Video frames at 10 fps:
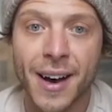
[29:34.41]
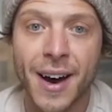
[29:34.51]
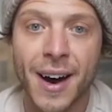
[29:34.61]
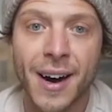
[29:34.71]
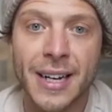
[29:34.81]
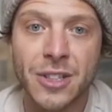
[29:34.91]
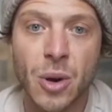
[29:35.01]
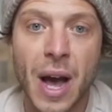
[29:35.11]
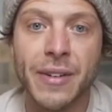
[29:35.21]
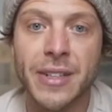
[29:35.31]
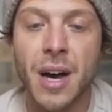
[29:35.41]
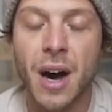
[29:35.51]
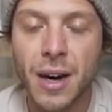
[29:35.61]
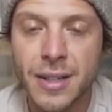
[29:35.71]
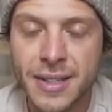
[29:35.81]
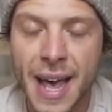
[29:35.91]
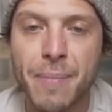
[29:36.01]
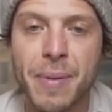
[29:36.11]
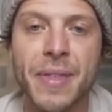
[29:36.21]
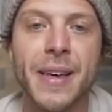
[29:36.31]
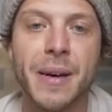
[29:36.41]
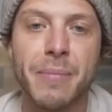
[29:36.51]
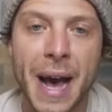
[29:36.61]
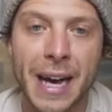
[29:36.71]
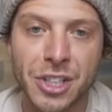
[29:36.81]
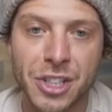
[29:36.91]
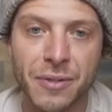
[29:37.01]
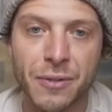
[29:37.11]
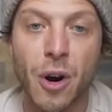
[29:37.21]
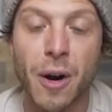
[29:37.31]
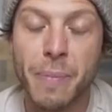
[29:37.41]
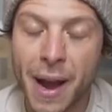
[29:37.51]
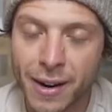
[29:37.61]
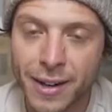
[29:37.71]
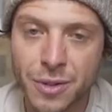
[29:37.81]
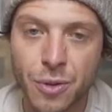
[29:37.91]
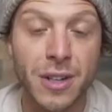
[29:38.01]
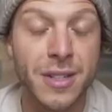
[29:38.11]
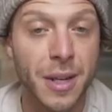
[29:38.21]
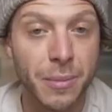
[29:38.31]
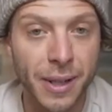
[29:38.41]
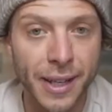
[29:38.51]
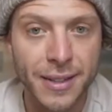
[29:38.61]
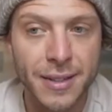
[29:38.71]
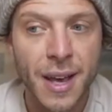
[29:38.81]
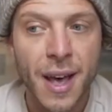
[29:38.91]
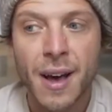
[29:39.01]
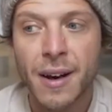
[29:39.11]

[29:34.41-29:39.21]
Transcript: Uh, and so having tons of empathy and compassion for our parents, for our siblings,